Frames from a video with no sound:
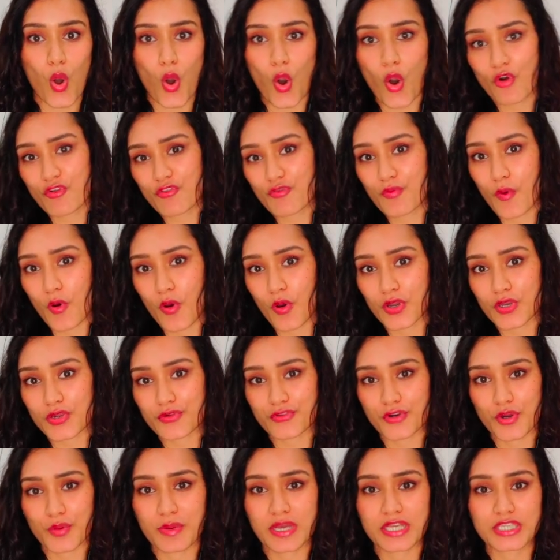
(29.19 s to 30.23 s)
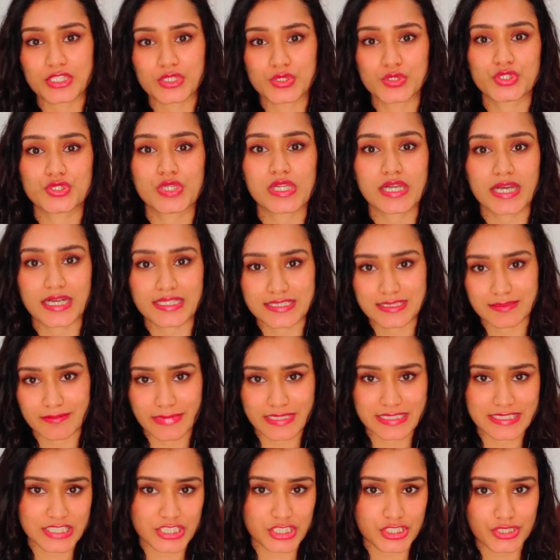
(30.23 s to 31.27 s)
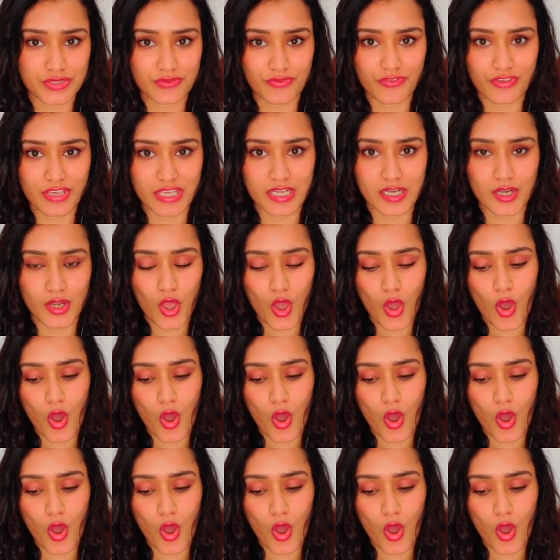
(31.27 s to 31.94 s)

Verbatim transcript: off-board from our usual customization field